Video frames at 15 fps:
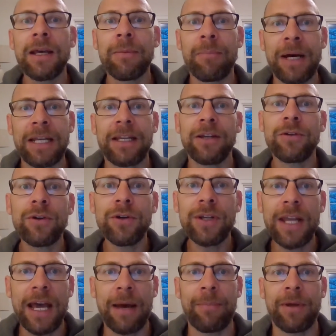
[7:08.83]
but it could
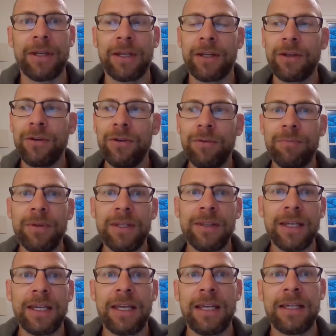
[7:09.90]
happen. It could be
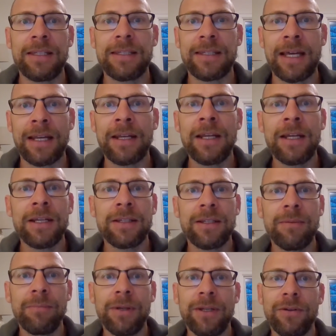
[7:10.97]
the case that
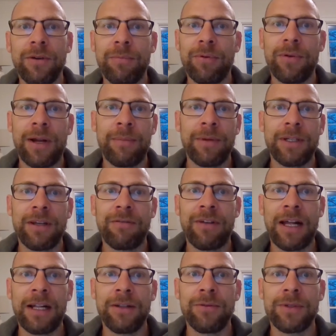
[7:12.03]
simply your parameter
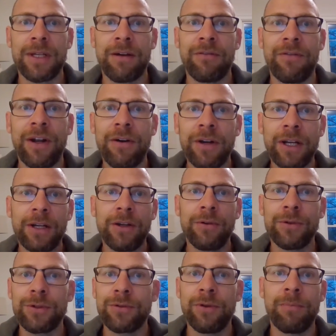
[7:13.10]
values are very
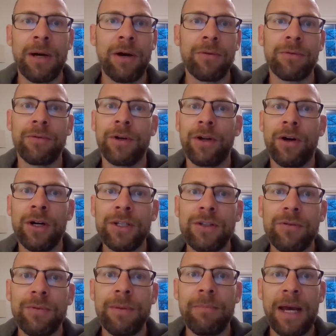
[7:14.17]
close to a boundary.
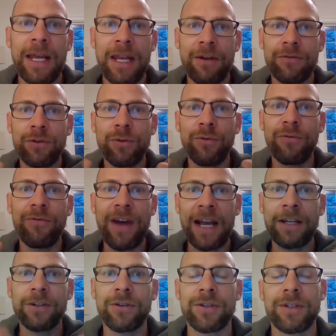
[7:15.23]
Also, we might have two
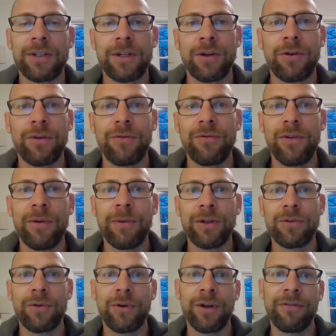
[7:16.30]
factors in a
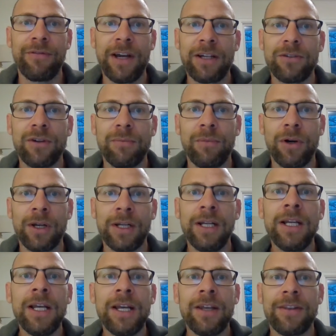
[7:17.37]
confirmatory factor model
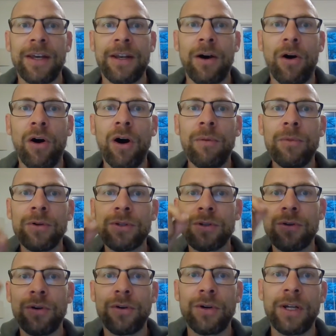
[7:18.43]
that are
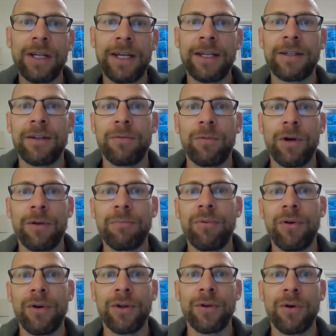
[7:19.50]
almost correlated one
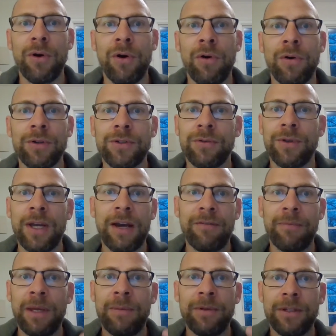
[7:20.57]
point zero. So you have
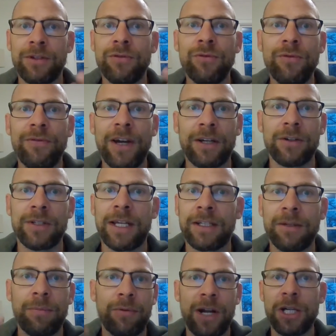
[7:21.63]
maybe two factors like
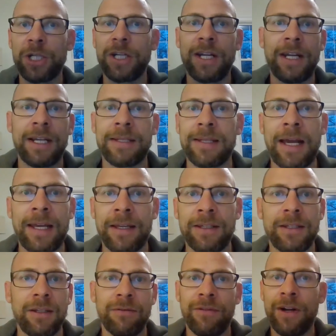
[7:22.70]
depression and
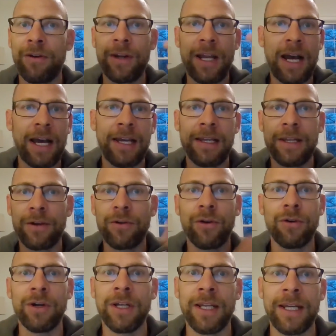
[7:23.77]
anxiety, very highly
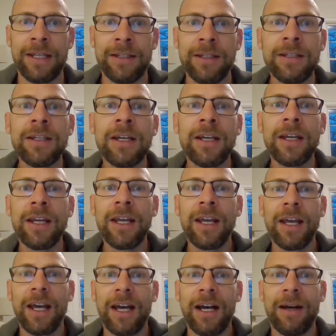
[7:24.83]
correlated.
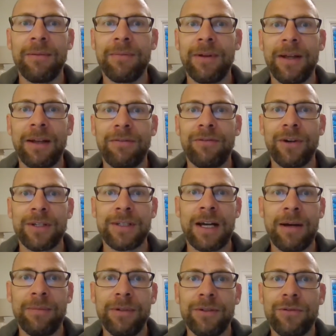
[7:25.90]
Um, for
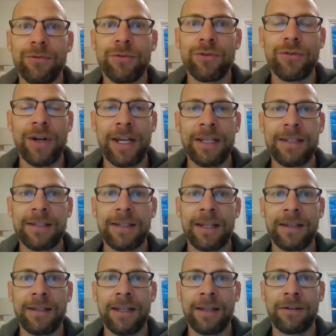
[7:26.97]
example, two traits
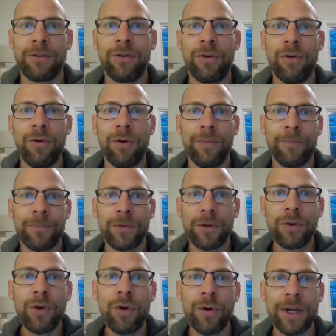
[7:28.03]
that, that co
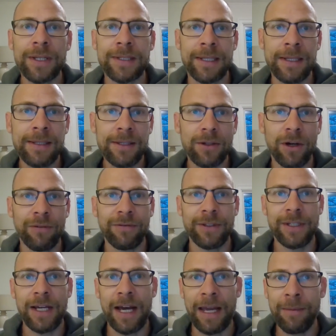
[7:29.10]
coexist
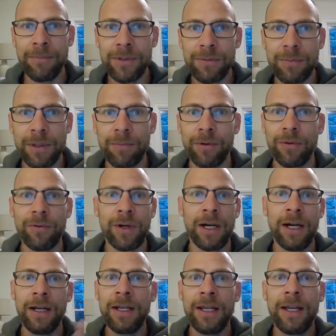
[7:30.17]
oftentimes. People who
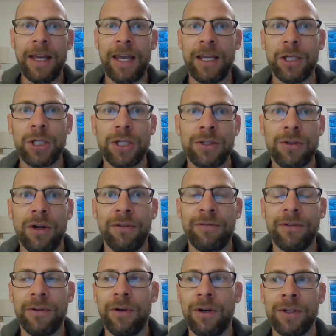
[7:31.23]
are anxious
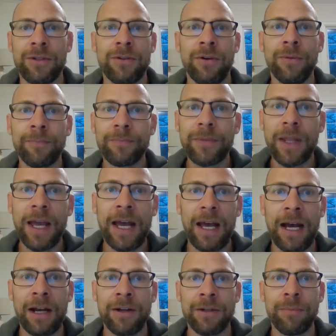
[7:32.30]
often also
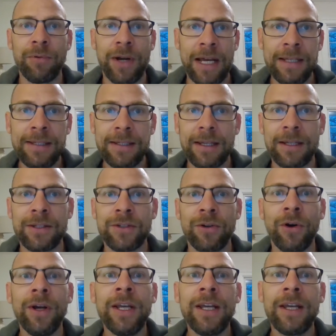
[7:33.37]
are depressed, and
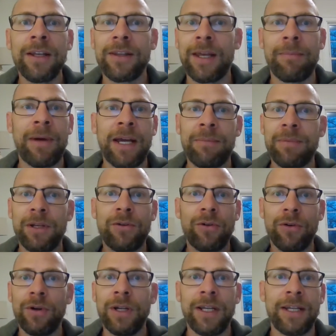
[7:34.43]
so they might be
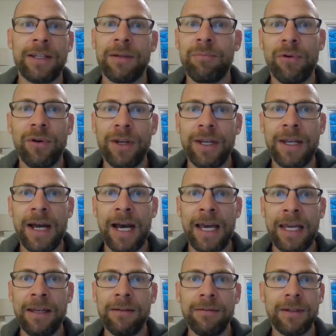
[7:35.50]
correlated zero point
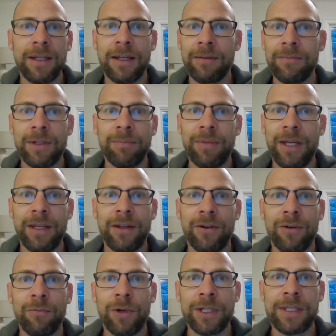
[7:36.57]
nine um, depending
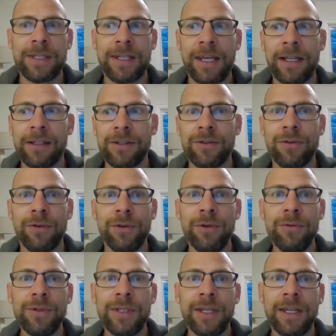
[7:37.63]
on what scales you're
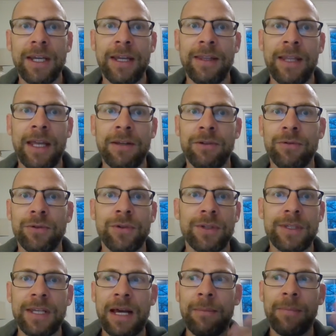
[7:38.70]
using, and then due to
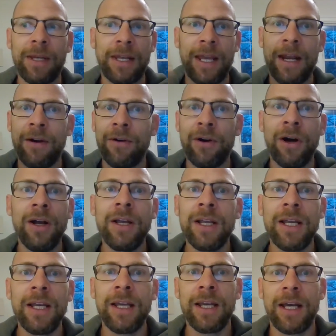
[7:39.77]
sampling error,
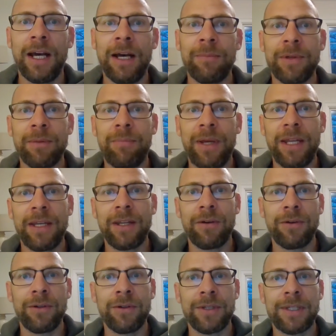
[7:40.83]
um, depending
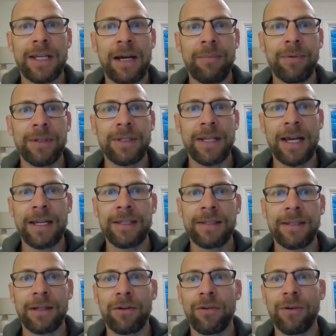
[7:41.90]
on your sample size,
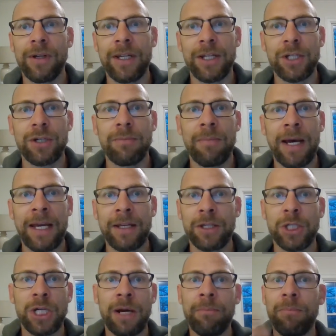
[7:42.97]
the correlation
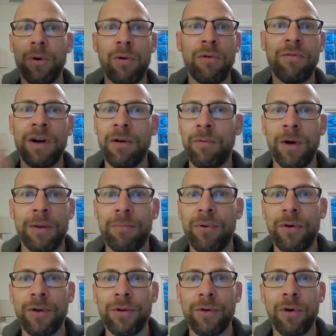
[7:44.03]
might jump over one
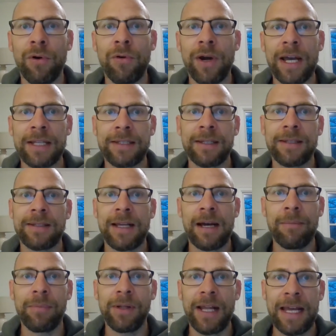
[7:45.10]
point zero as a
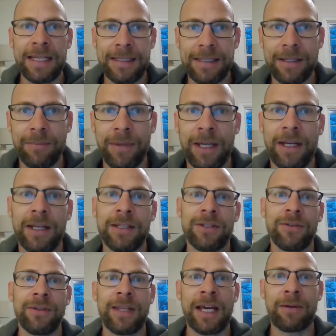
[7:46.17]
sample estimate, and
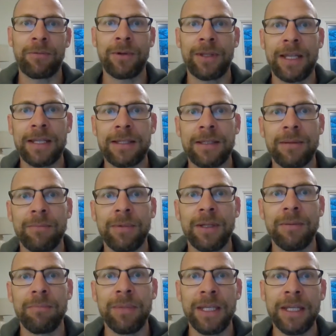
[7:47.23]
so that would then
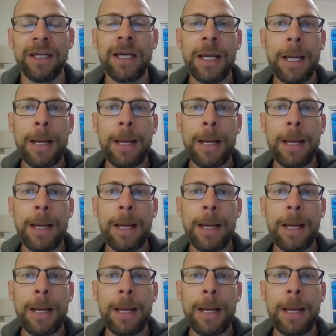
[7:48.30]
simply be